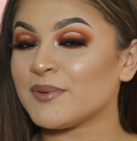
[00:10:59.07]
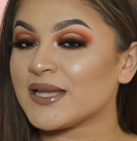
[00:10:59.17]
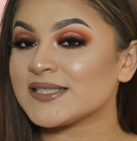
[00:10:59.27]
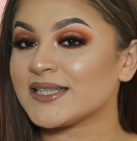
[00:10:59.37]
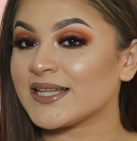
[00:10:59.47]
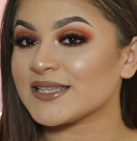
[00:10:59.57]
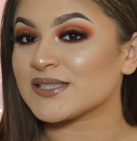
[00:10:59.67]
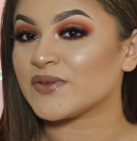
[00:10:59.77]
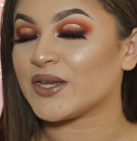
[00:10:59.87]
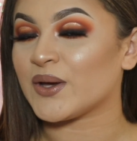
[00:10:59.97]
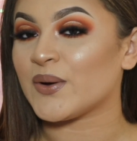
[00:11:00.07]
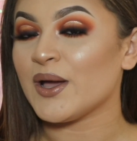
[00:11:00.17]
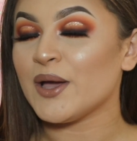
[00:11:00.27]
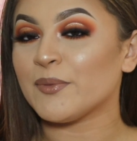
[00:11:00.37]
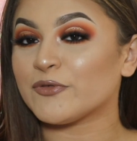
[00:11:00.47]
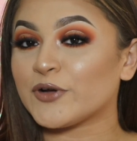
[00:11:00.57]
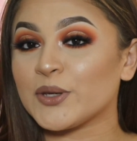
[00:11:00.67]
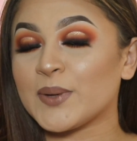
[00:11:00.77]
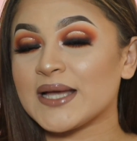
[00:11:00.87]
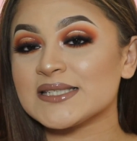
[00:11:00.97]
and to like this video before you
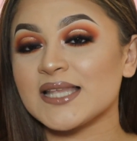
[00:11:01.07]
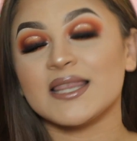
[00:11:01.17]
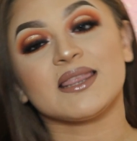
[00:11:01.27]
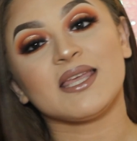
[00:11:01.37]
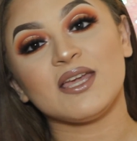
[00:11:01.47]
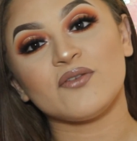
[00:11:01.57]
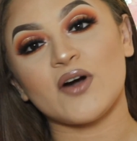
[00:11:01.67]
guys leave.